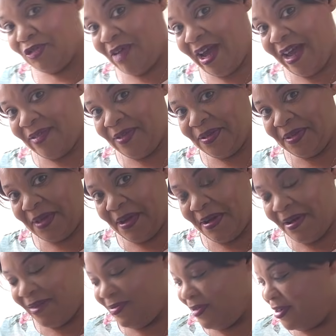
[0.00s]
dry this
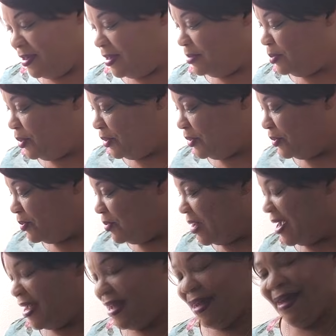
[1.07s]
off and put it
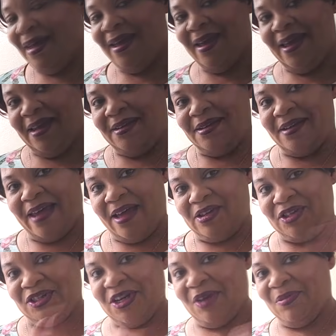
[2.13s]
away, and then I'll
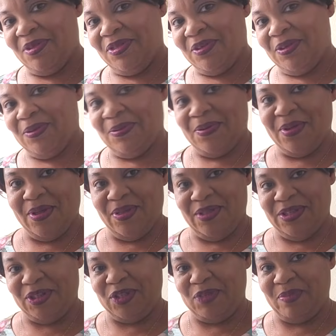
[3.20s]
share with you
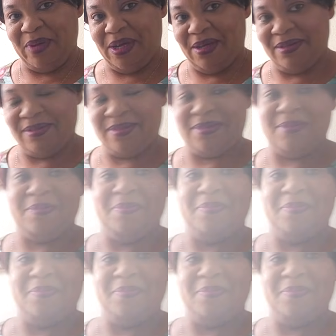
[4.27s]
this space.